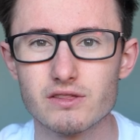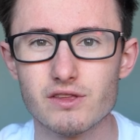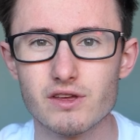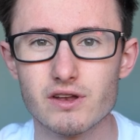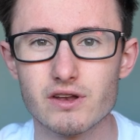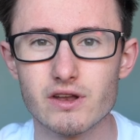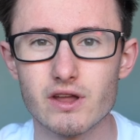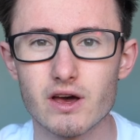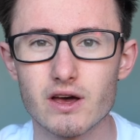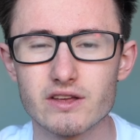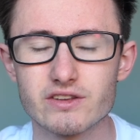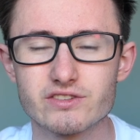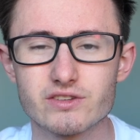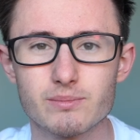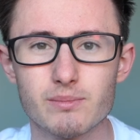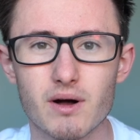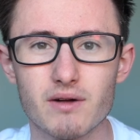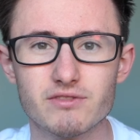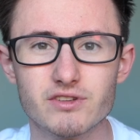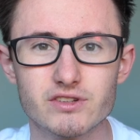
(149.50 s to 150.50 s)
than
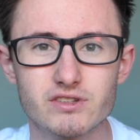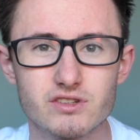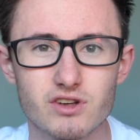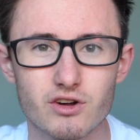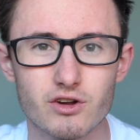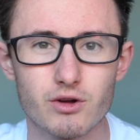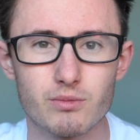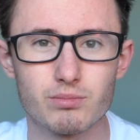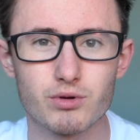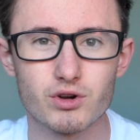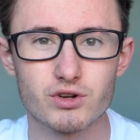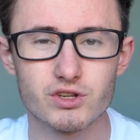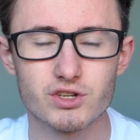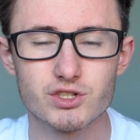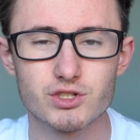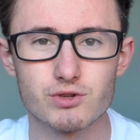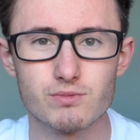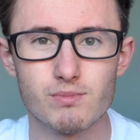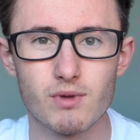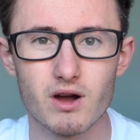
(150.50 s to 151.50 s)
some other Toyota
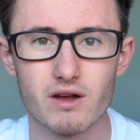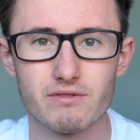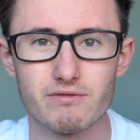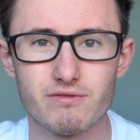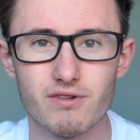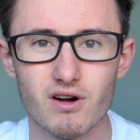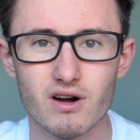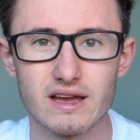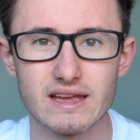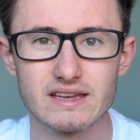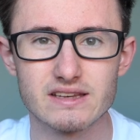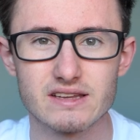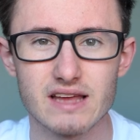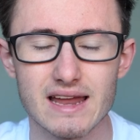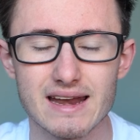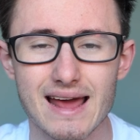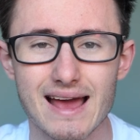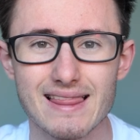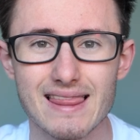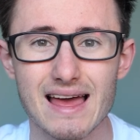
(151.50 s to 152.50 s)
products you might find,
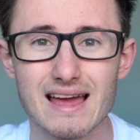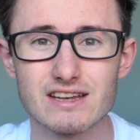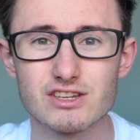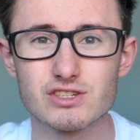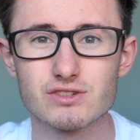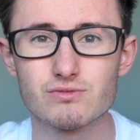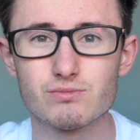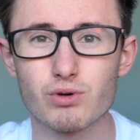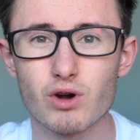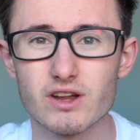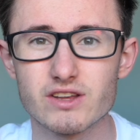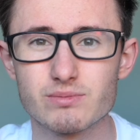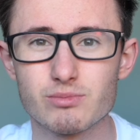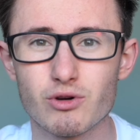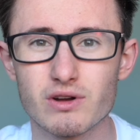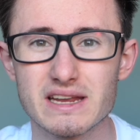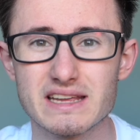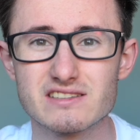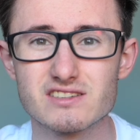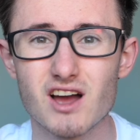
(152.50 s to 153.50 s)
and at that price
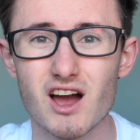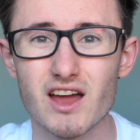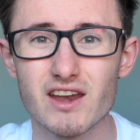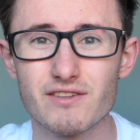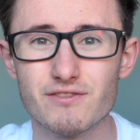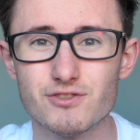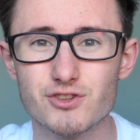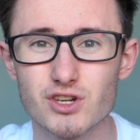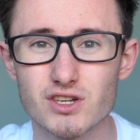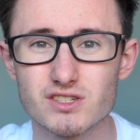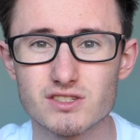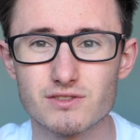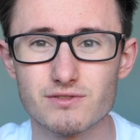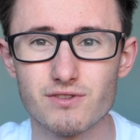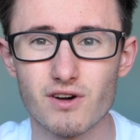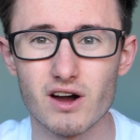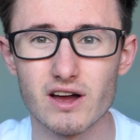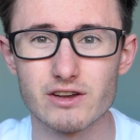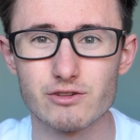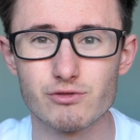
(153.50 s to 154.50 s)
point it's kind of
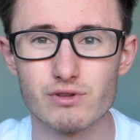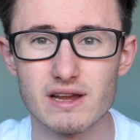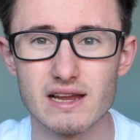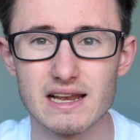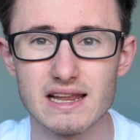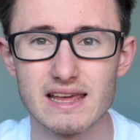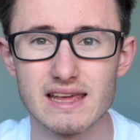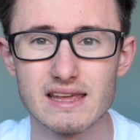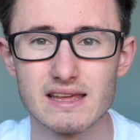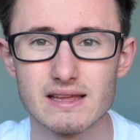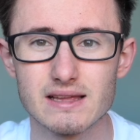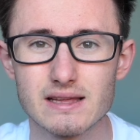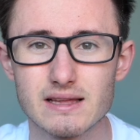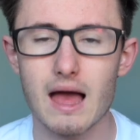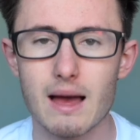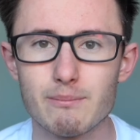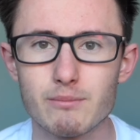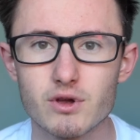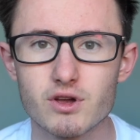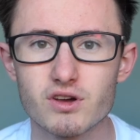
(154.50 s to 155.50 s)
justified really.
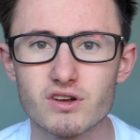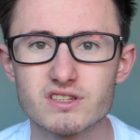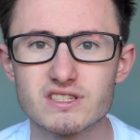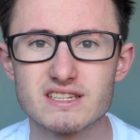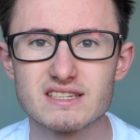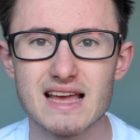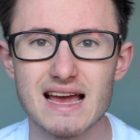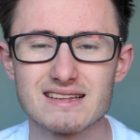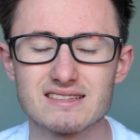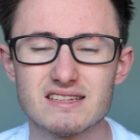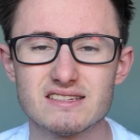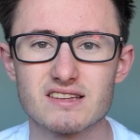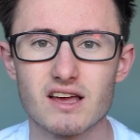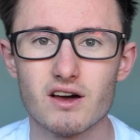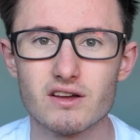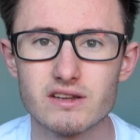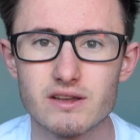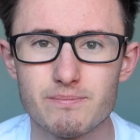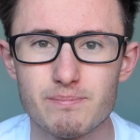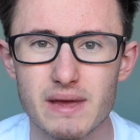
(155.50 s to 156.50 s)
And because it has its
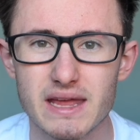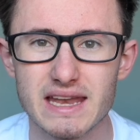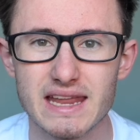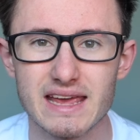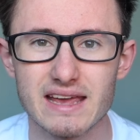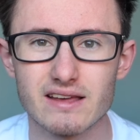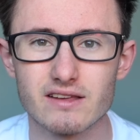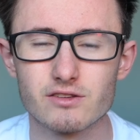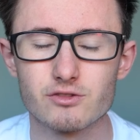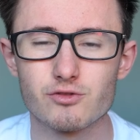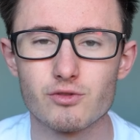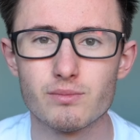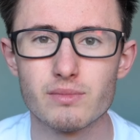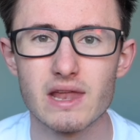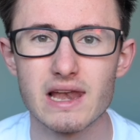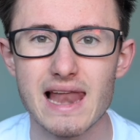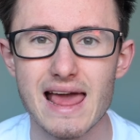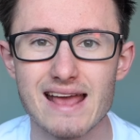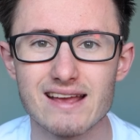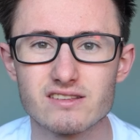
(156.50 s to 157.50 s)
underpinnings from
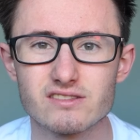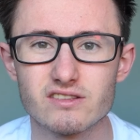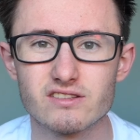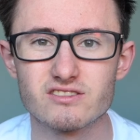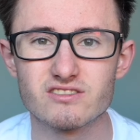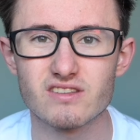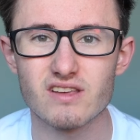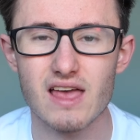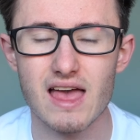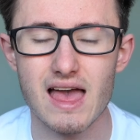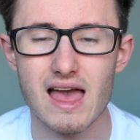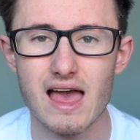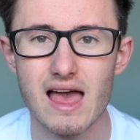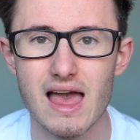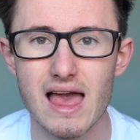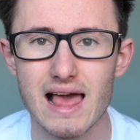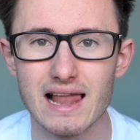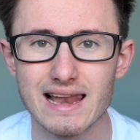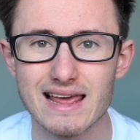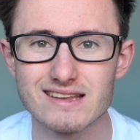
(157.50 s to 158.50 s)
the Lexus
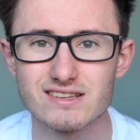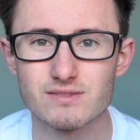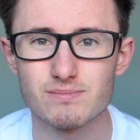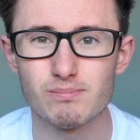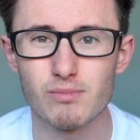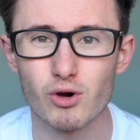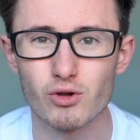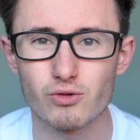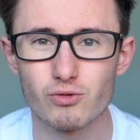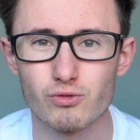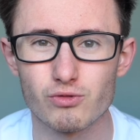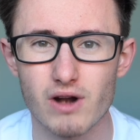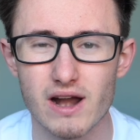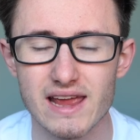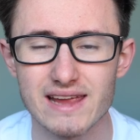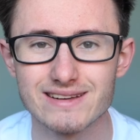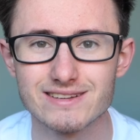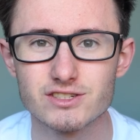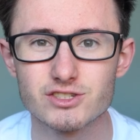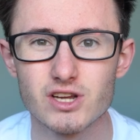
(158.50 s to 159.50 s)
LS model
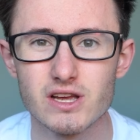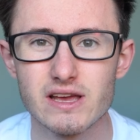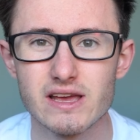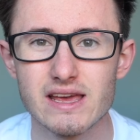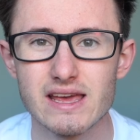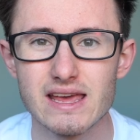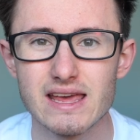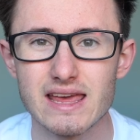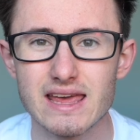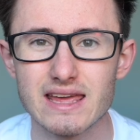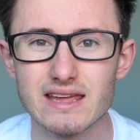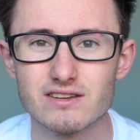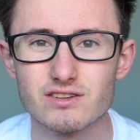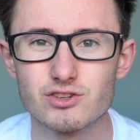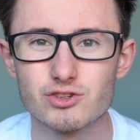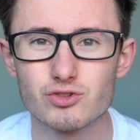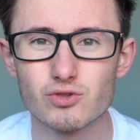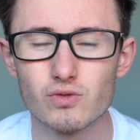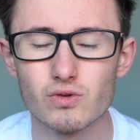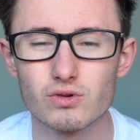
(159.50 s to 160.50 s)
range,
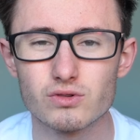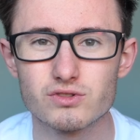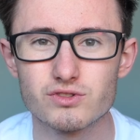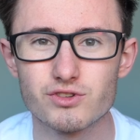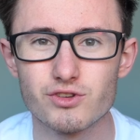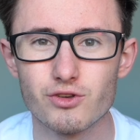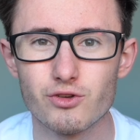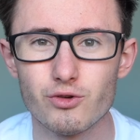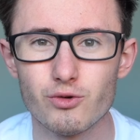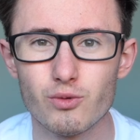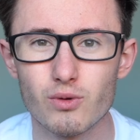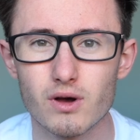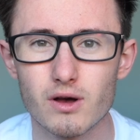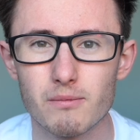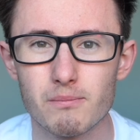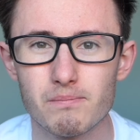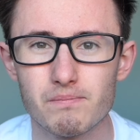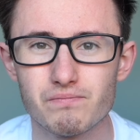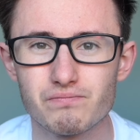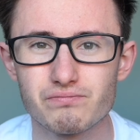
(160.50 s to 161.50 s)
it's sure
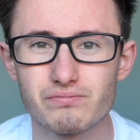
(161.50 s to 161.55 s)
to